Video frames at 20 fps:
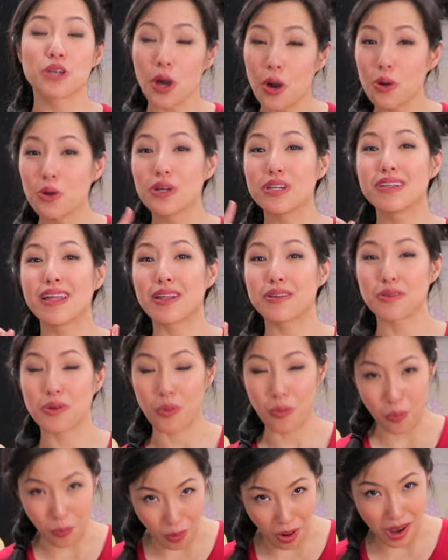coconut
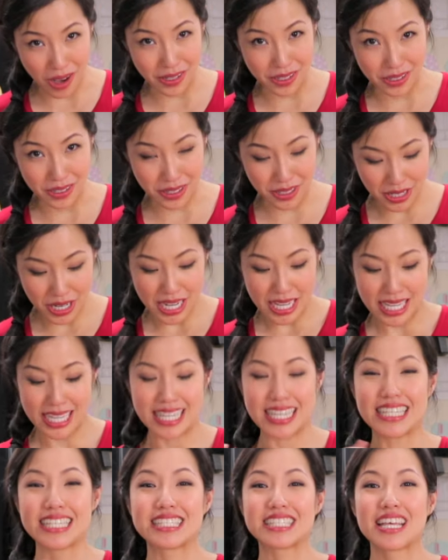water
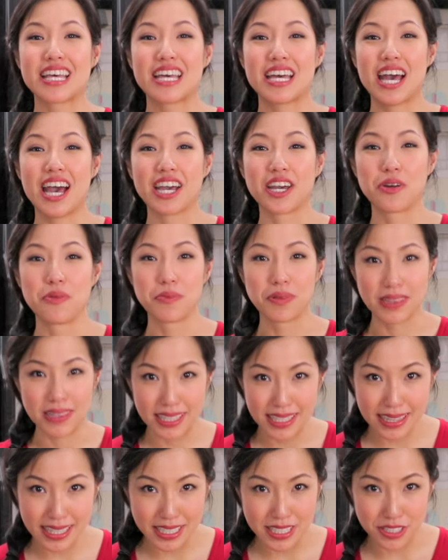is a
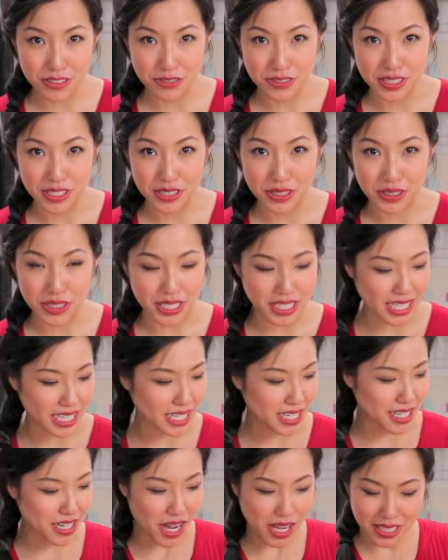completely different
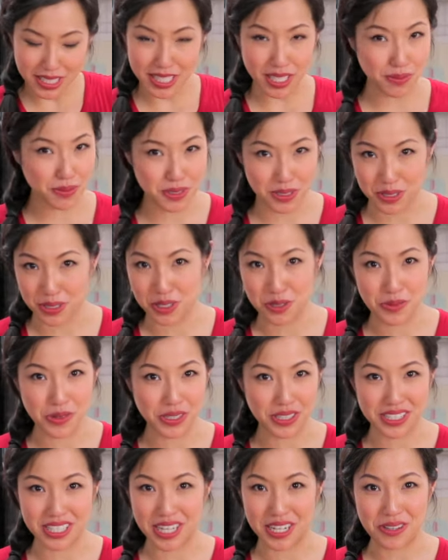ingredient, not
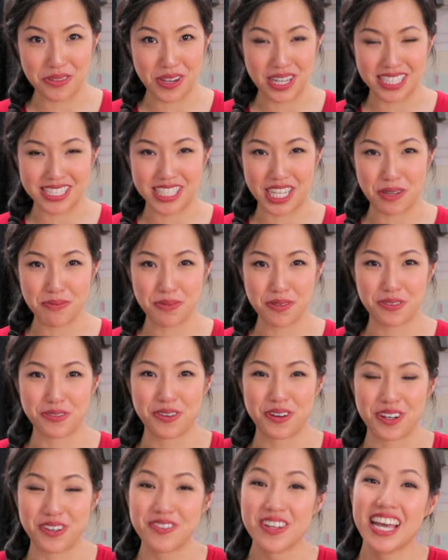substitutable in any way, shape, or
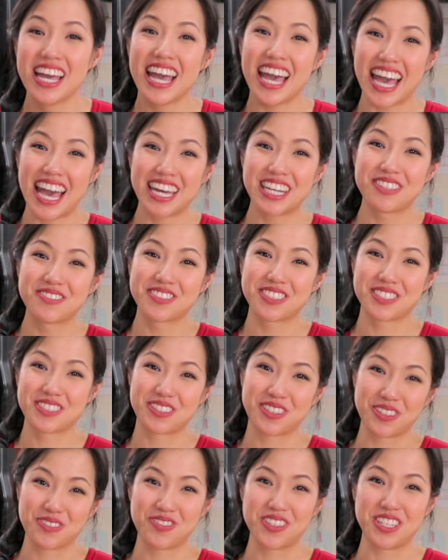form. Adam just
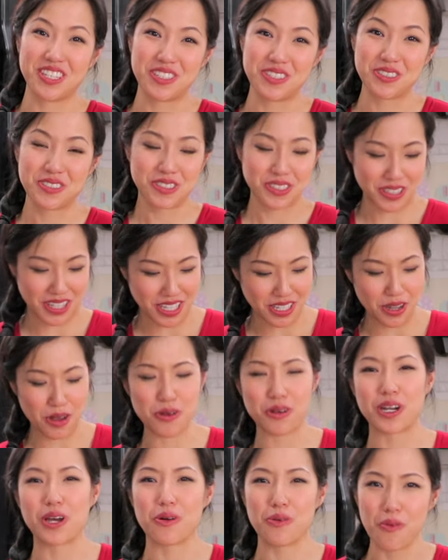told me he used to think
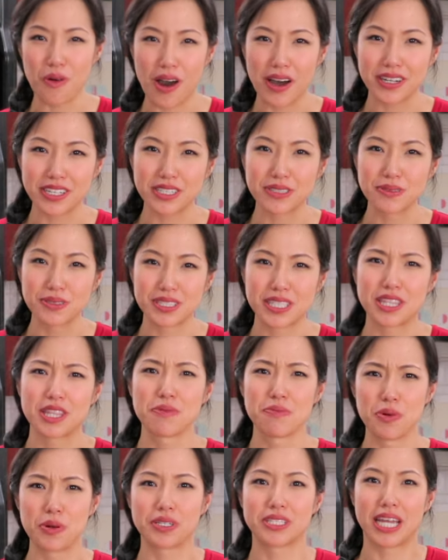coconut water was like
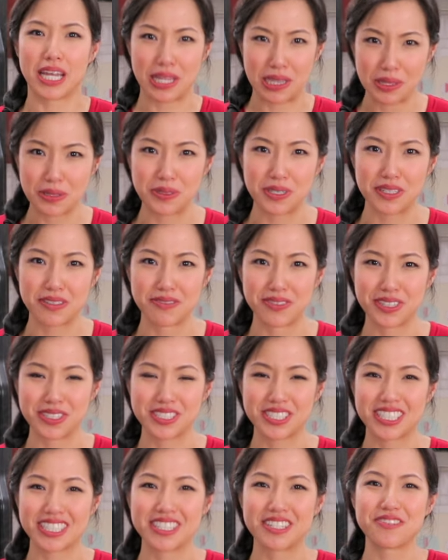the more diluted
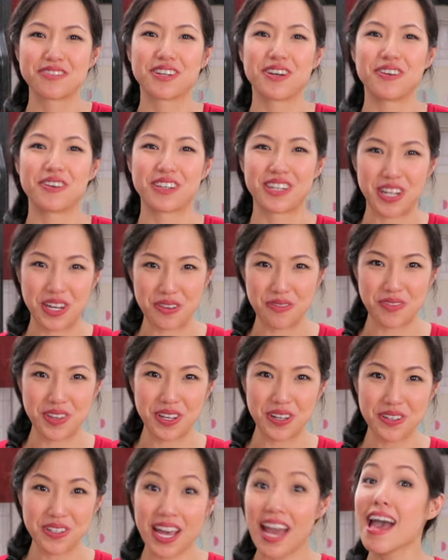version of coconut
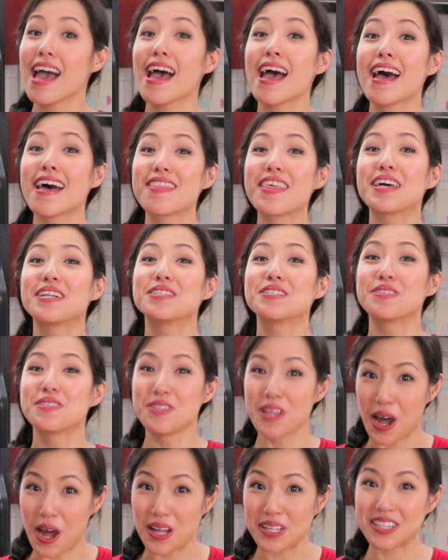milk. That is
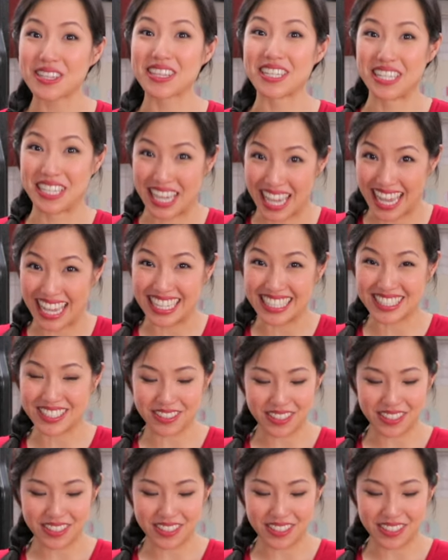not the case,